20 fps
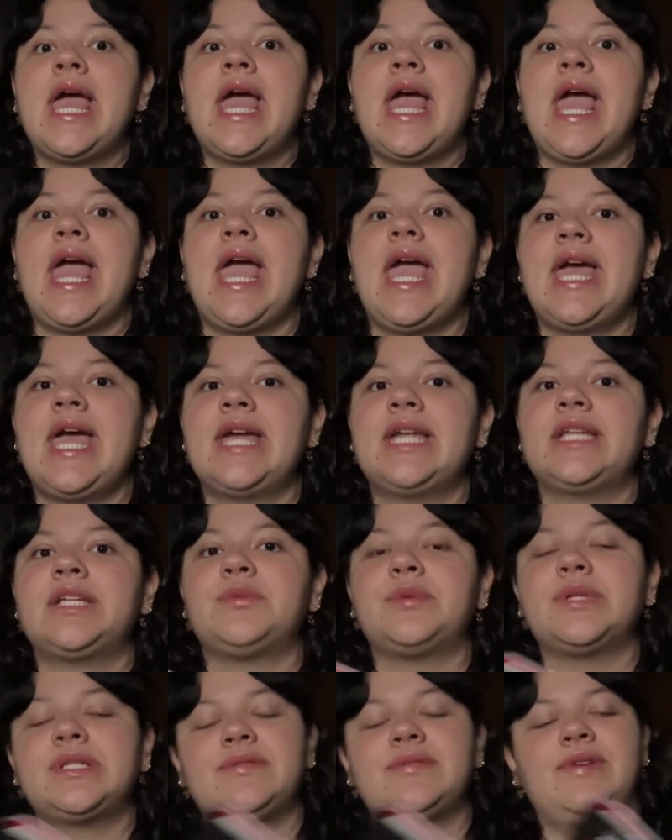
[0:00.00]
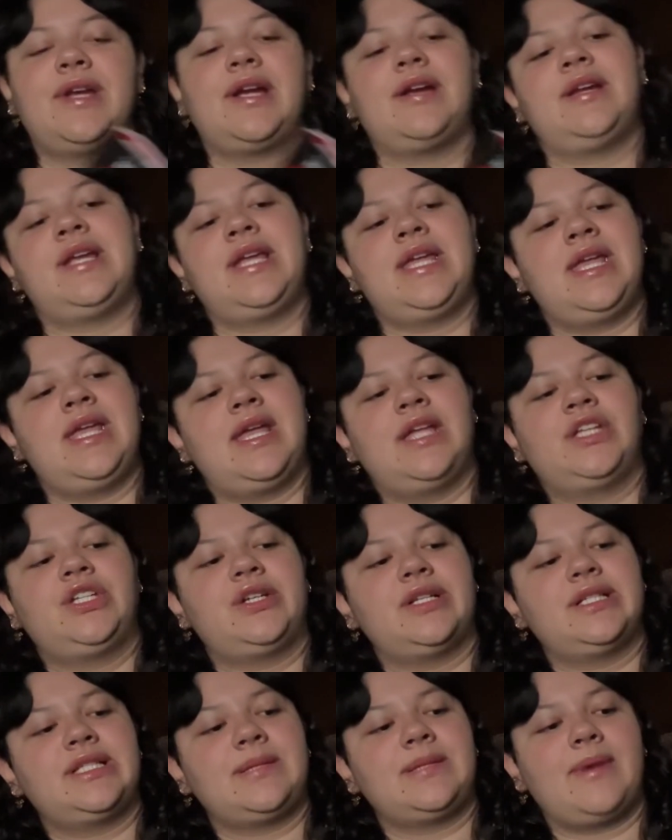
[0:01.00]
And what's very
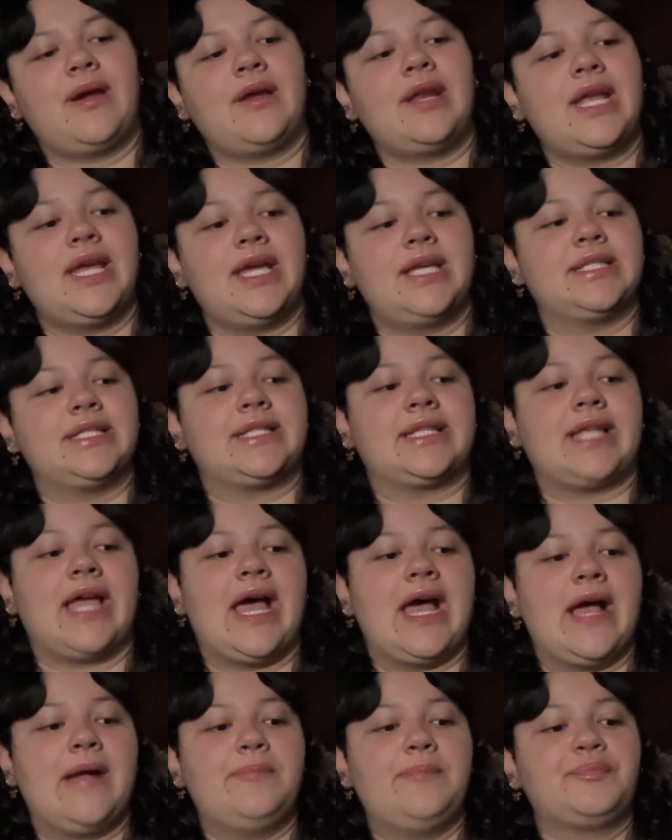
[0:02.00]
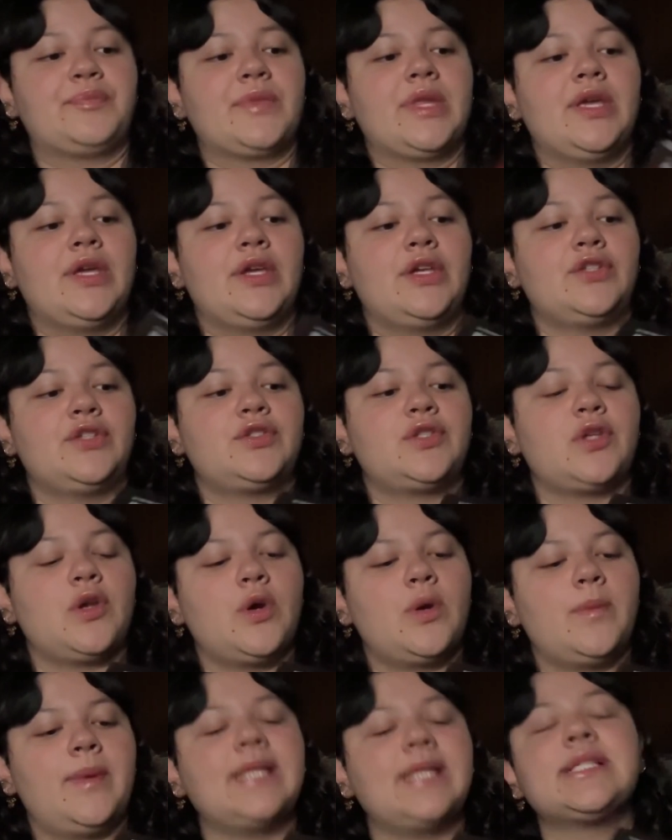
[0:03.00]
interesting about it is that,
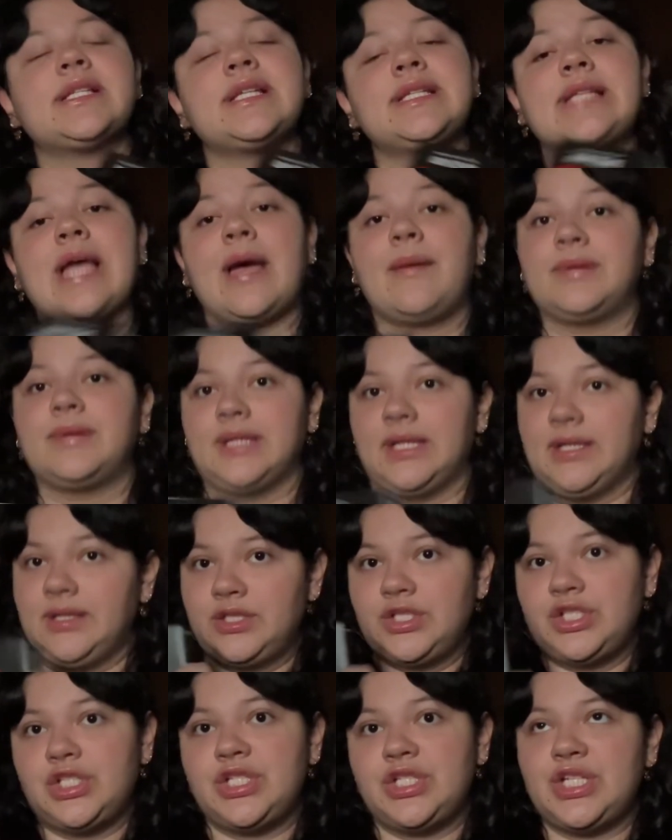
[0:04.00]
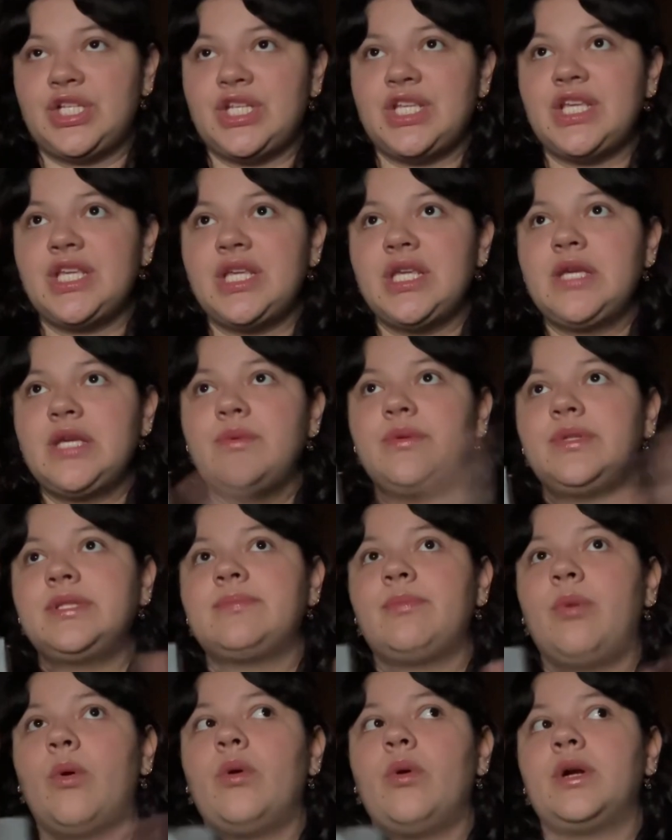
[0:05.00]
so basically Tabitha, she was
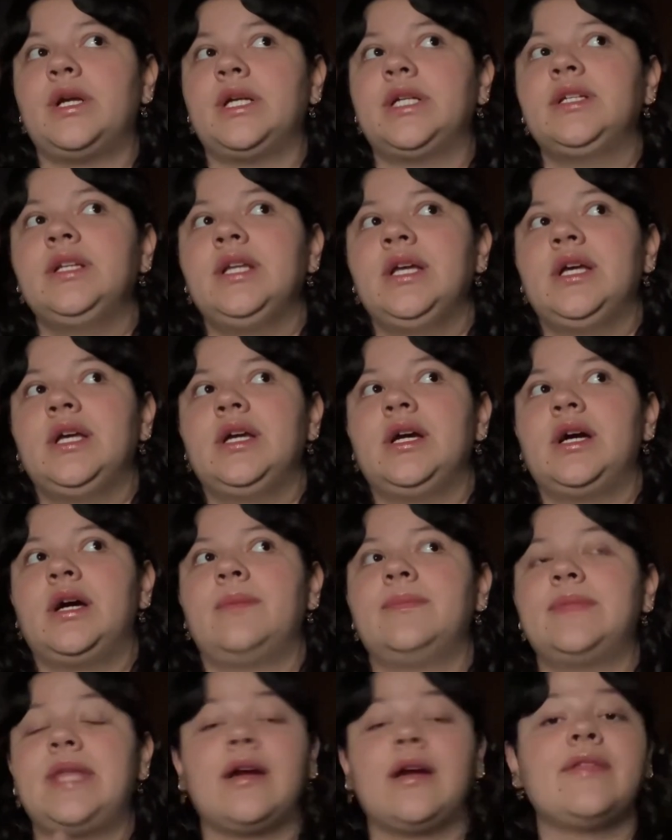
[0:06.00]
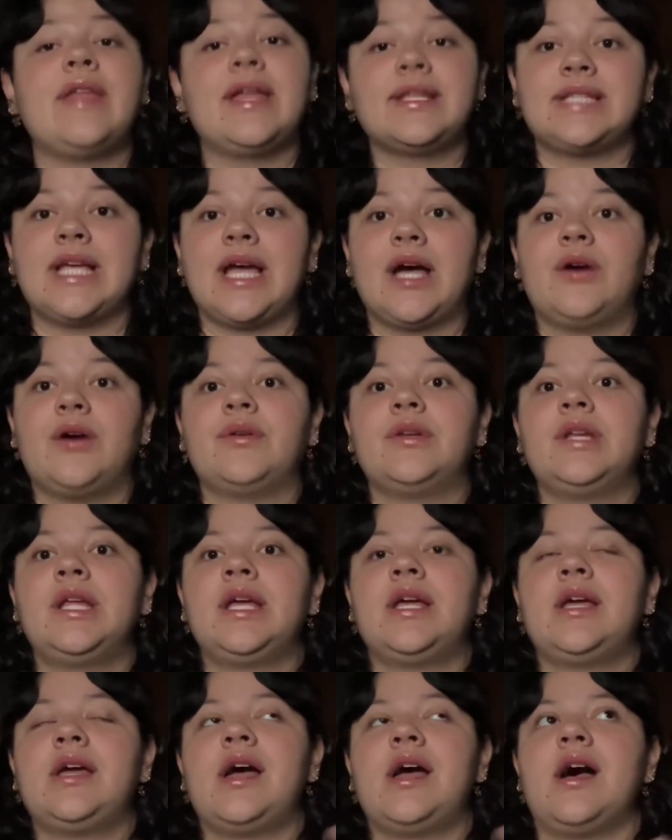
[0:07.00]
born there in that town.
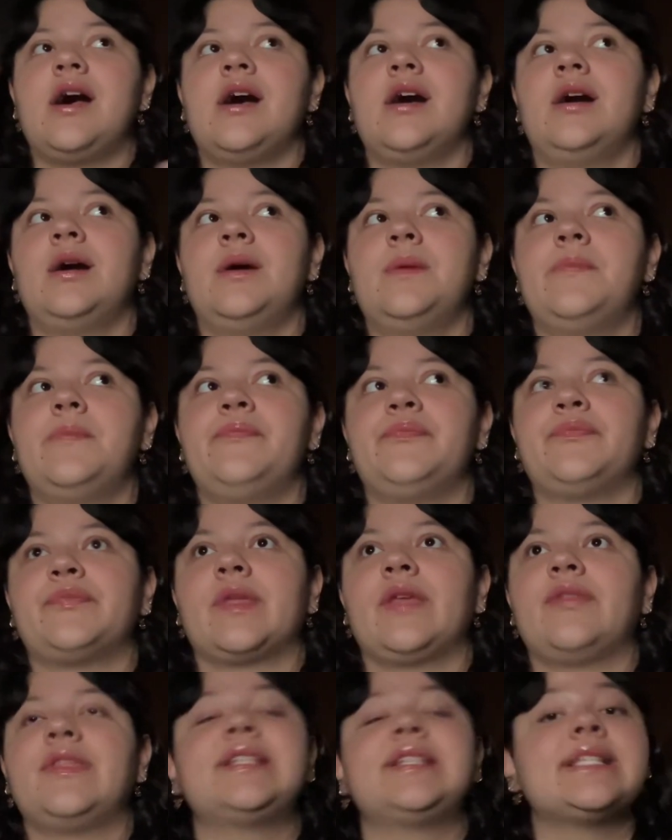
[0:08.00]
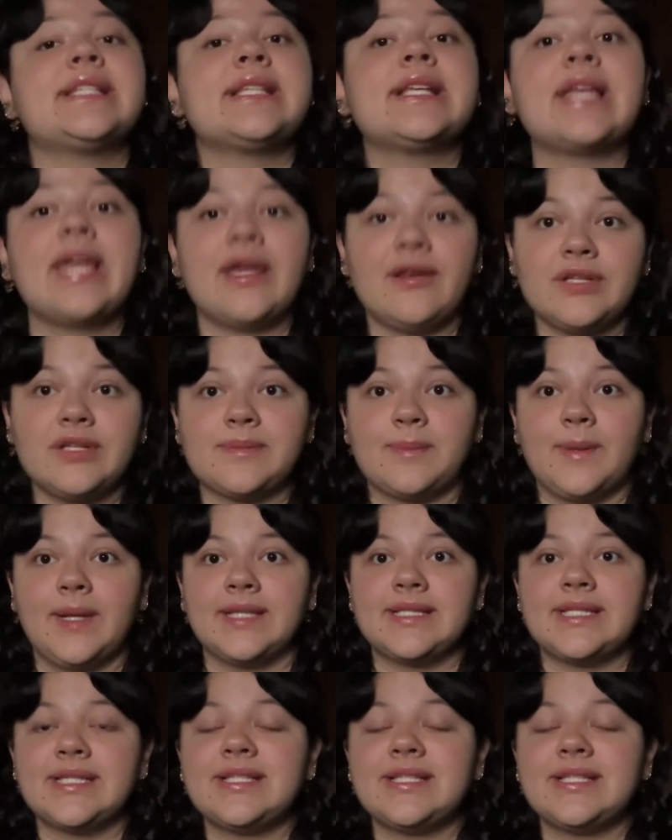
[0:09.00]
This isn't Kettle Springs.